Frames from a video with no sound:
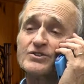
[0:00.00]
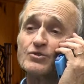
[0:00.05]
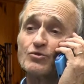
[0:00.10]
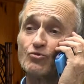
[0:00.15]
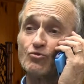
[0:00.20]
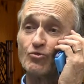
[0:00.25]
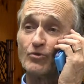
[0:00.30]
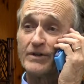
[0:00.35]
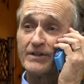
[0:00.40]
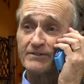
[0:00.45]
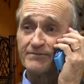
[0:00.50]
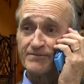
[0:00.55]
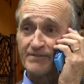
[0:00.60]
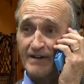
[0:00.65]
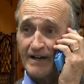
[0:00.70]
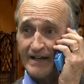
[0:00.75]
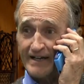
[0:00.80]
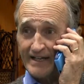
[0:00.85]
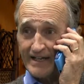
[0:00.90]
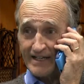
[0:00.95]
to
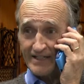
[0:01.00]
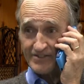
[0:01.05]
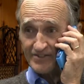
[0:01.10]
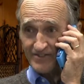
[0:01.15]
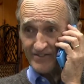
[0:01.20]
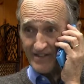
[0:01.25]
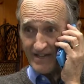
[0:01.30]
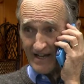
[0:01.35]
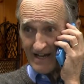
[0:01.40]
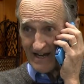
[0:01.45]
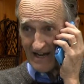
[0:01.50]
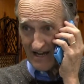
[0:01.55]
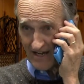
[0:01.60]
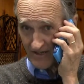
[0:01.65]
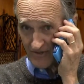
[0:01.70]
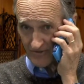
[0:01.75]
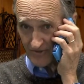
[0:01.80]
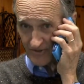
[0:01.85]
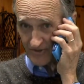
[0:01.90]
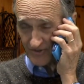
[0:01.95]
refinance the
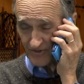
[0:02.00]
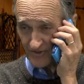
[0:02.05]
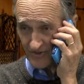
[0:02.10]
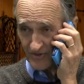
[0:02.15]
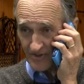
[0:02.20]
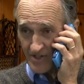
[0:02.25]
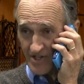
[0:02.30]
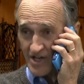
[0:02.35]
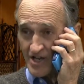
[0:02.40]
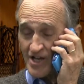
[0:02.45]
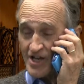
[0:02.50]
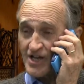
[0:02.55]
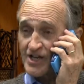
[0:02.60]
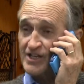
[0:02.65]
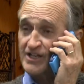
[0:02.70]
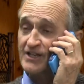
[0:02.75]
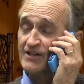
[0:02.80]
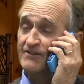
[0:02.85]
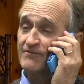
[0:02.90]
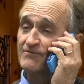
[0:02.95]
house,
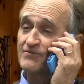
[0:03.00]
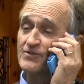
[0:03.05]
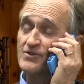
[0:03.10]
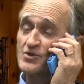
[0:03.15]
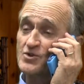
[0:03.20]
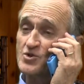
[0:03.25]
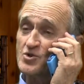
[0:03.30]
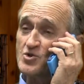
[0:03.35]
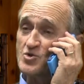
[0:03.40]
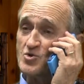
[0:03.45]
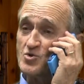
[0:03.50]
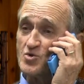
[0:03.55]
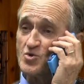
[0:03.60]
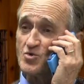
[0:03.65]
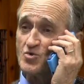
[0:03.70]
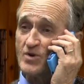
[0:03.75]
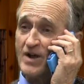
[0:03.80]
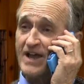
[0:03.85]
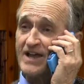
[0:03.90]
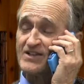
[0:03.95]
give
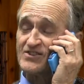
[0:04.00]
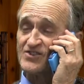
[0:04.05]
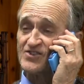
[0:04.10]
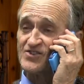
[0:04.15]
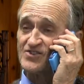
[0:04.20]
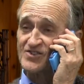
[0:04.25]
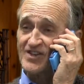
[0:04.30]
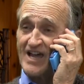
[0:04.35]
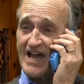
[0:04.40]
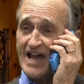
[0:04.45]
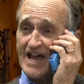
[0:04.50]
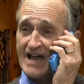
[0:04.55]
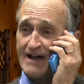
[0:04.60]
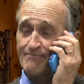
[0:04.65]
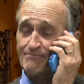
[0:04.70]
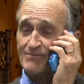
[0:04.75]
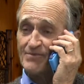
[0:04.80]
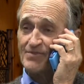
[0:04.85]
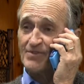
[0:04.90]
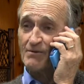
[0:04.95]
you and
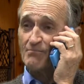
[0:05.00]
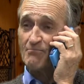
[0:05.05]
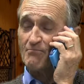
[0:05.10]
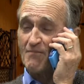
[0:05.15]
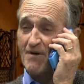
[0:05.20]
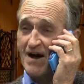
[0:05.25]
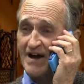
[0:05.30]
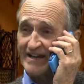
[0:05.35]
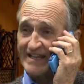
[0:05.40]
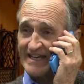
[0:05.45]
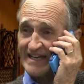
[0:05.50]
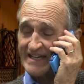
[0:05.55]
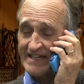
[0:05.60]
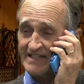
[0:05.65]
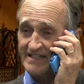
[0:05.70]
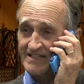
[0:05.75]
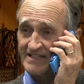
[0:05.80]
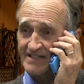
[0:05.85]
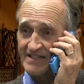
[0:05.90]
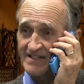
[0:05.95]
Sam the
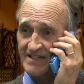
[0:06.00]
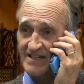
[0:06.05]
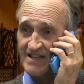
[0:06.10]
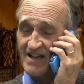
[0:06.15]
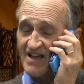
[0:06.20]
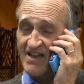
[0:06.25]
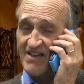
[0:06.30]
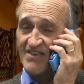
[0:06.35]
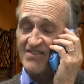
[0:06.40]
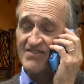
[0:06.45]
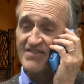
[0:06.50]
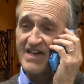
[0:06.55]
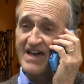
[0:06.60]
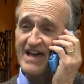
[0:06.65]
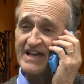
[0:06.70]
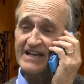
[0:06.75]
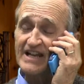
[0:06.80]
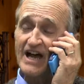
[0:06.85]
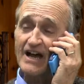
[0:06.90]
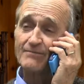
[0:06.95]
money,
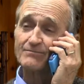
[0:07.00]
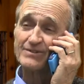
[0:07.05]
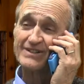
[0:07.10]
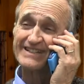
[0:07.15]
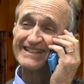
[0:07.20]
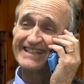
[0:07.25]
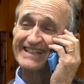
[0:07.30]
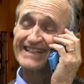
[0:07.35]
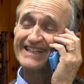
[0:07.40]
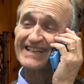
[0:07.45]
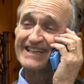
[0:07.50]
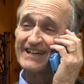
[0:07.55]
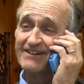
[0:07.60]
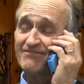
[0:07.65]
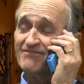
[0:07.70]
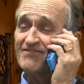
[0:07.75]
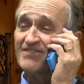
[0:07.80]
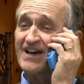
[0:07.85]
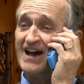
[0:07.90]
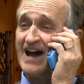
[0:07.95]
then I'm going to
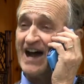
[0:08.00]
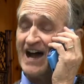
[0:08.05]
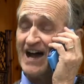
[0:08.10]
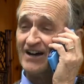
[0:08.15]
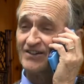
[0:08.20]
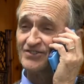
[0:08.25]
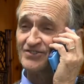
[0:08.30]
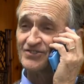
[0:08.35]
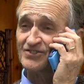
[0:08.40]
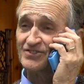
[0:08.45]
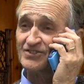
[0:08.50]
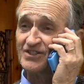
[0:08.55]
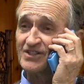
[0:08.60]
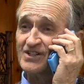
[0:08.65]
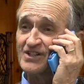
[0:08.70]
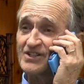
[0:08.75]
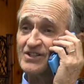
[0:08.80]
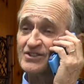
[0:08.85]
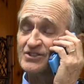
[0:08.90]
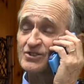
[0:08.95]
give the house
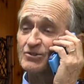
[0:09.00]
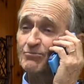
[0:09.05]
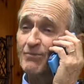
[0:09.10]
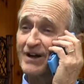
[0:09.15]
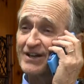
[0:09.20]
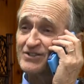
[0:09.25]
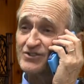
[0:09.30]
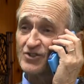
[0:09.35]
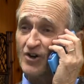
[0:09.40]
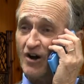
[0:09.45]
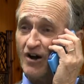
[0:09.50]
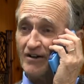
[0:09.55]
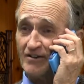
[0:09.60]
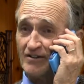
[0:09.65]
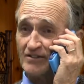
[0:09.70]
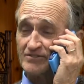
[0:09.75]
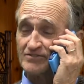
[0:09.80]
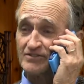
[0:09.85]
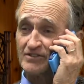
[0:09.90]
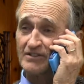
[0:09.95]
to my
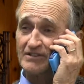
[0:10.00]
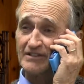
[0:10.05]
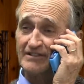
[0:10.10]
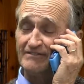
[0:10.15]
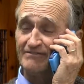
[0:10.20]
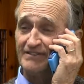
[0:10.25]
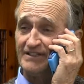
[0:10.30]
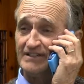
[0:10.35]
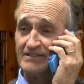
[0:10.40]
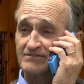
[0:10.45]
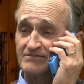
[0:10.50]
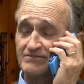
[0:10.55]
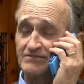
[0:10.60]
daughter to live in.